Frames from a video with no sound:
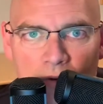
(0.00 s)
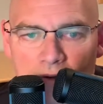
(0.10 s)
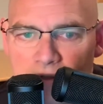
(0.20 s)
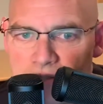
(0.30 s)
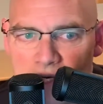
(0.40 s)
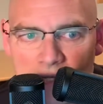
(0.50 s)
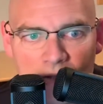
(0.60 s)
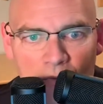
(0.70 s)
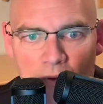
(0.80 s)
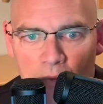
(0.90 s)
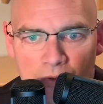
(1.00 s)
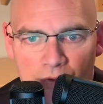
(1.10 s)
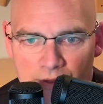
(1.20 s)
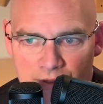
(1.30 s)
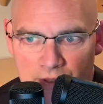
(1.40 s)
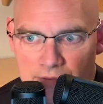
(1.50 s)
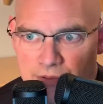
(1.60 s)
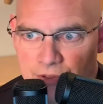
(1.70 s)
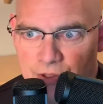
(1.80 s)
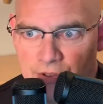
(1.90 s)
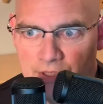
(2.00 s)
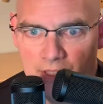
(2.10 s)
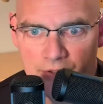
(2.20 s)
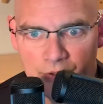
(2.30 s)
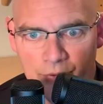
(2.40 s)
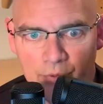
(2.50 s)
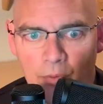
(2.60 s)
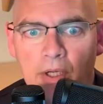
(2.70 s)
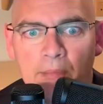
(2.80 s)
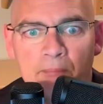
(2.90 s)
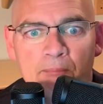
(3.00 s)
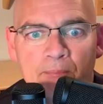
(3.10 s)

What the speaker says: with exactly what would you're certainly not the only one,